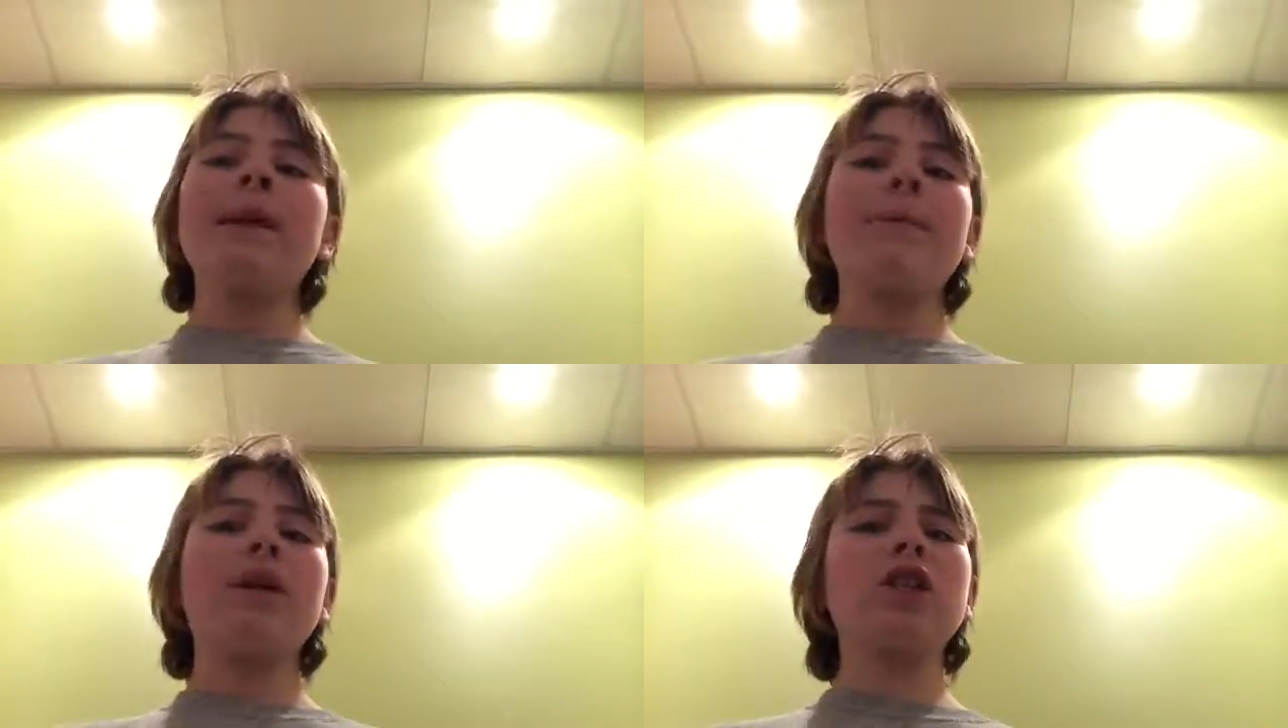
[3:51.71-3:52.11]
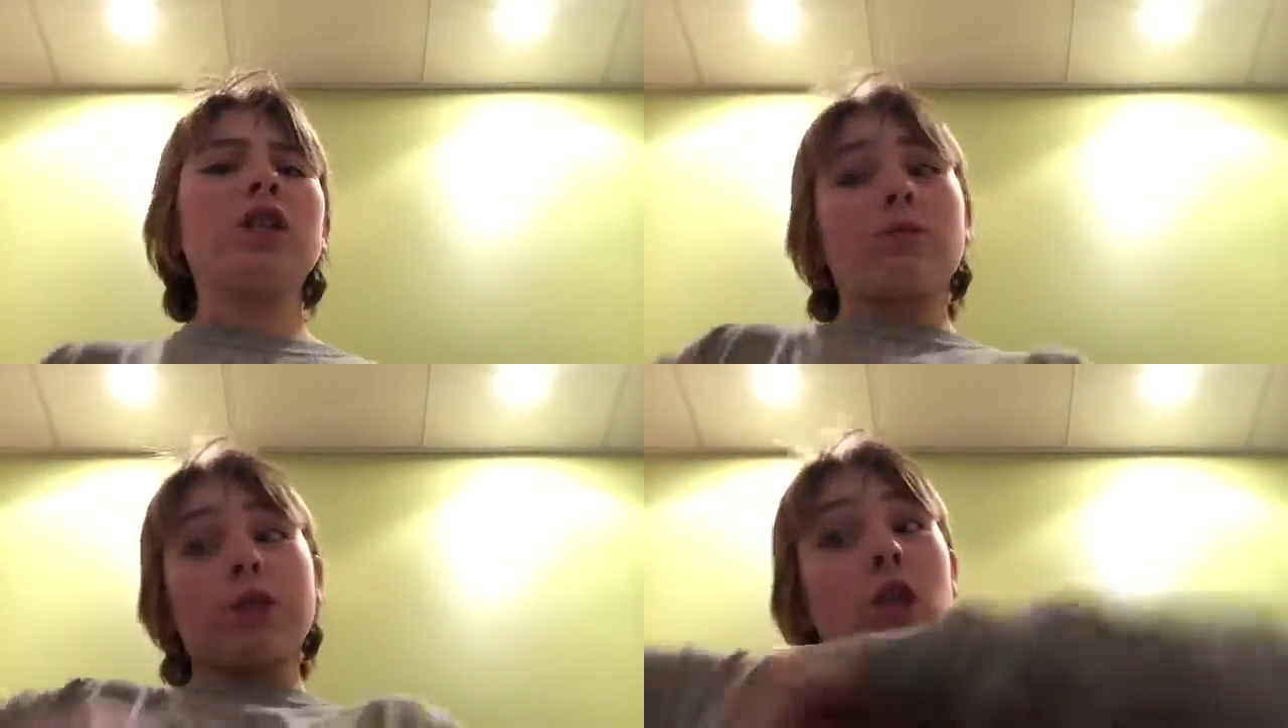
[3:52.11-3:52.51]
because
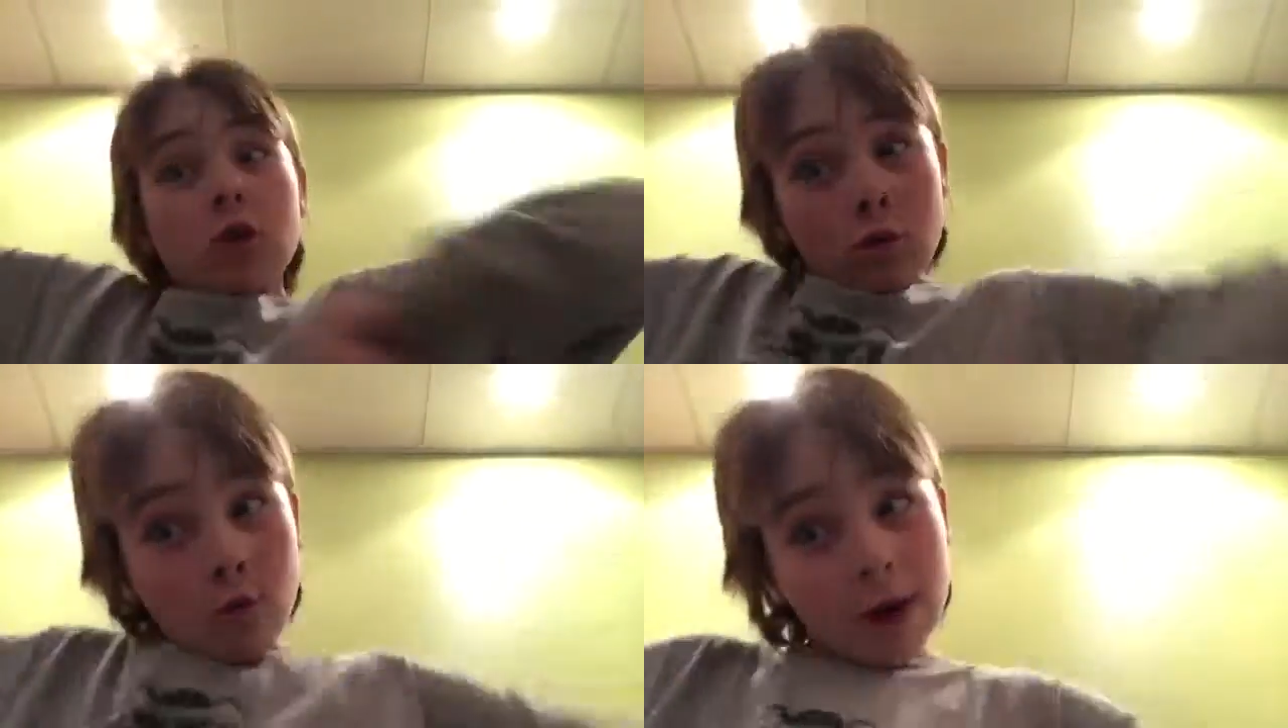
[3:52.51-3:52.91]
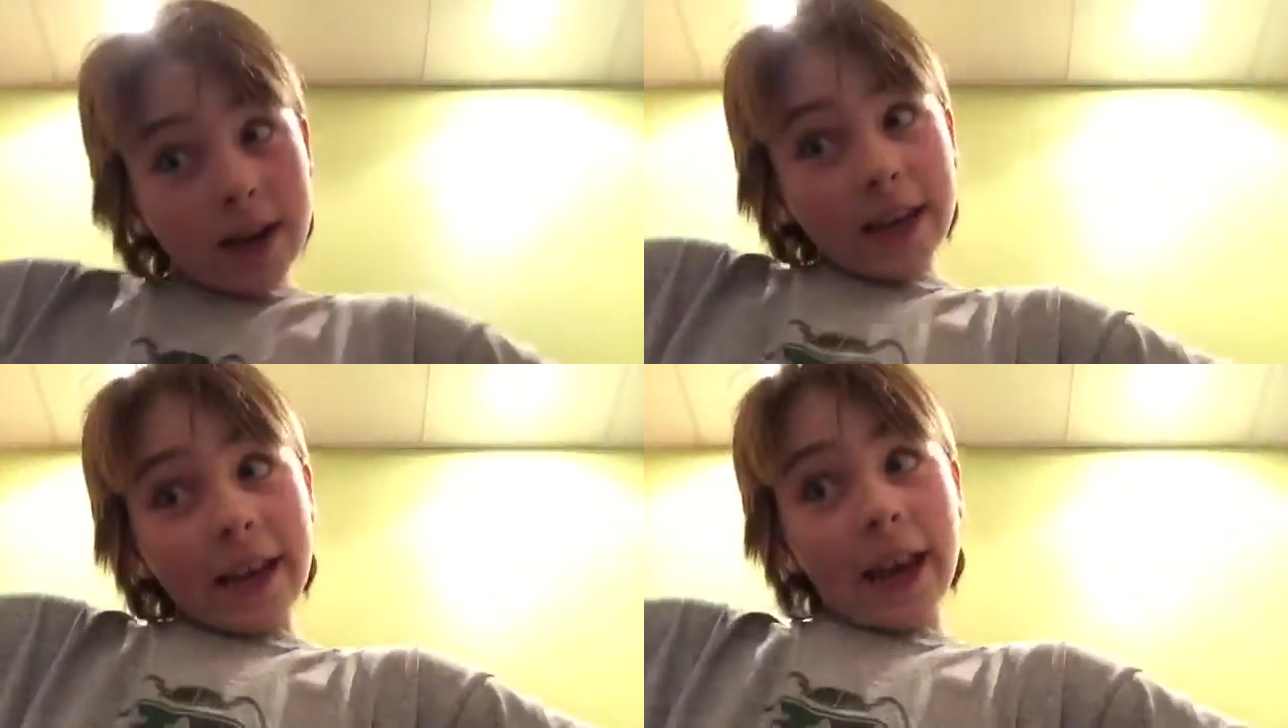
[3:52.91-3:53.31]
he was
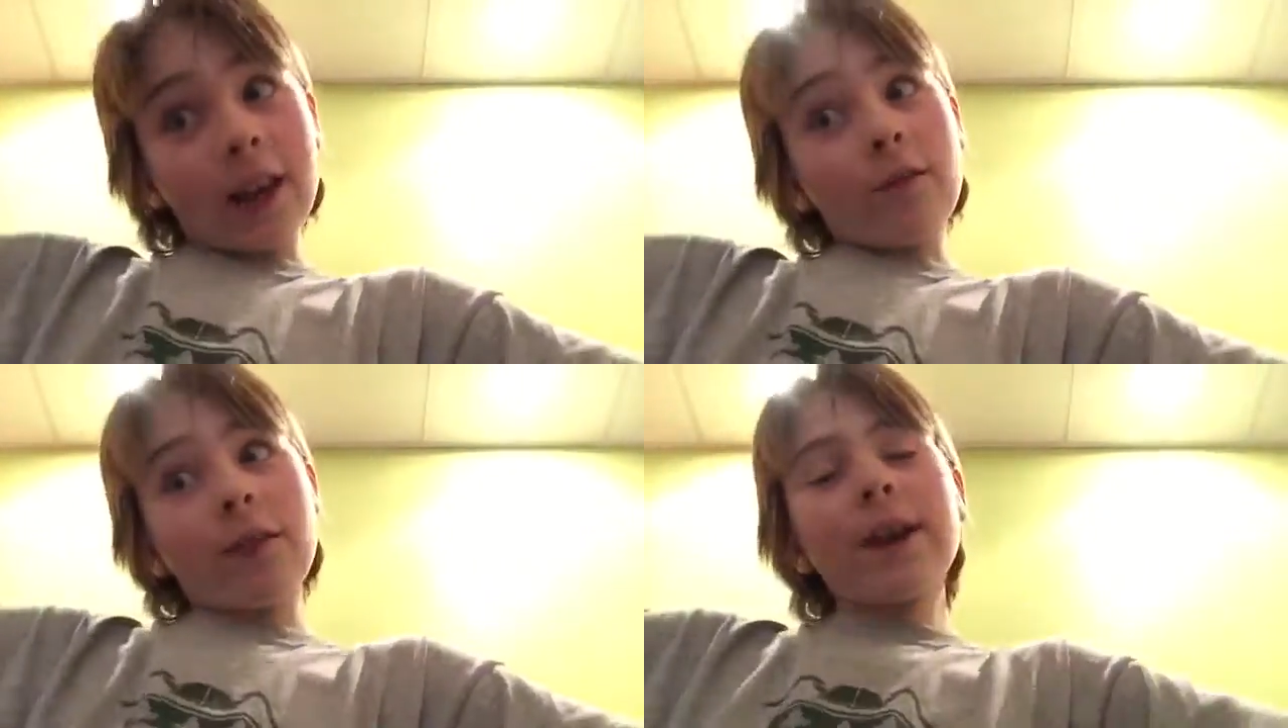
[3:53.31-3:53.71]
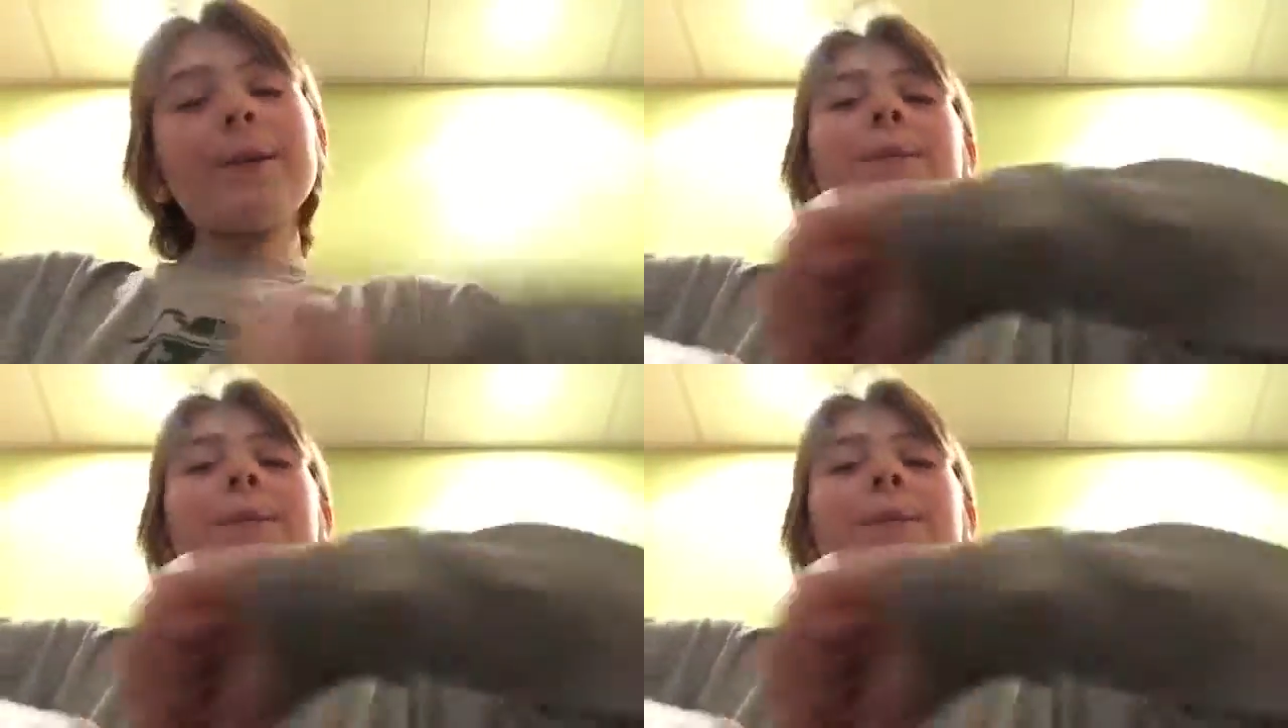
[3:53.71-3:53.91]
really hungry,